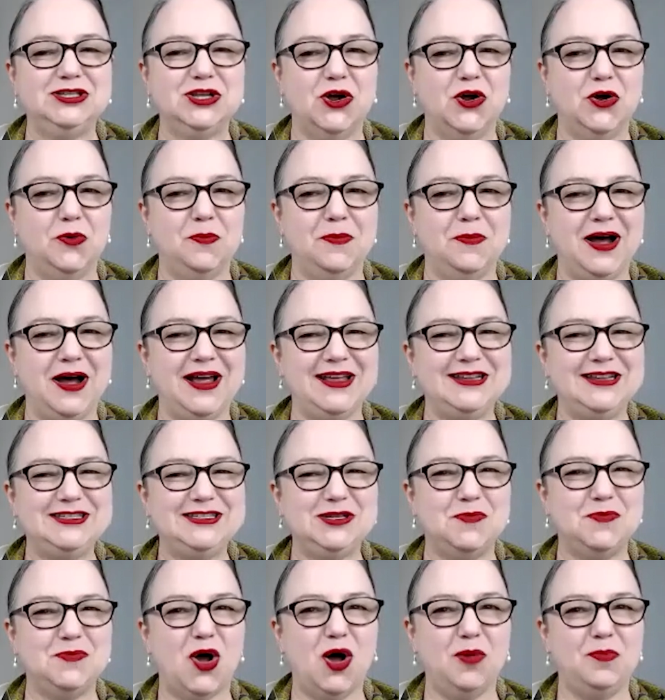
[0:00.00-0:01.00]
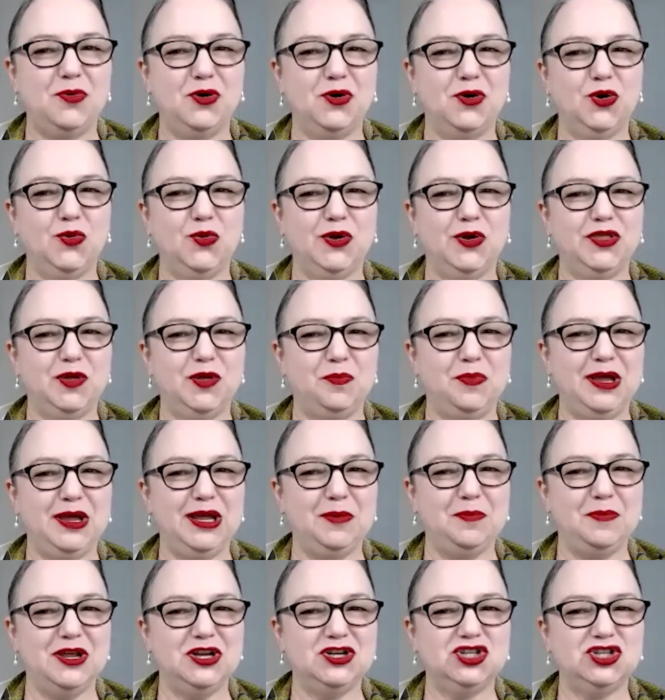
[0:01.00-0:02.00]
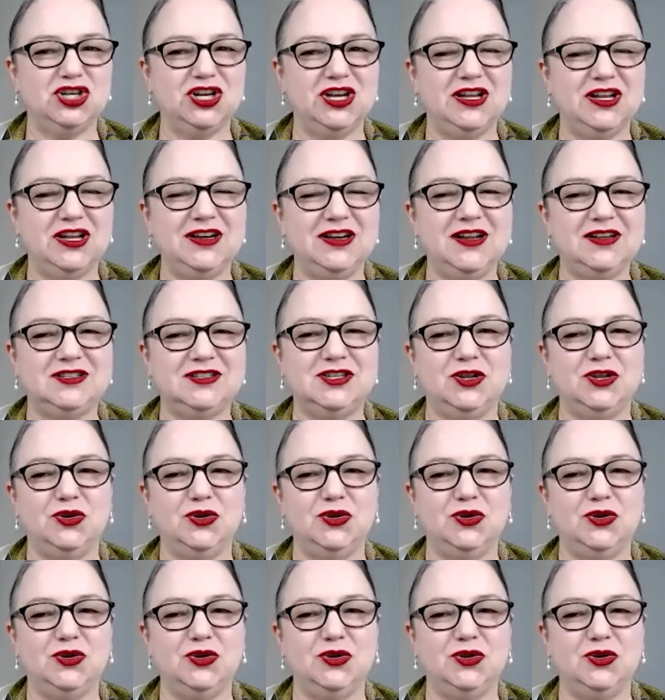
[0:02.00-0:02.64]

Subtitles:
So my small book with a big mission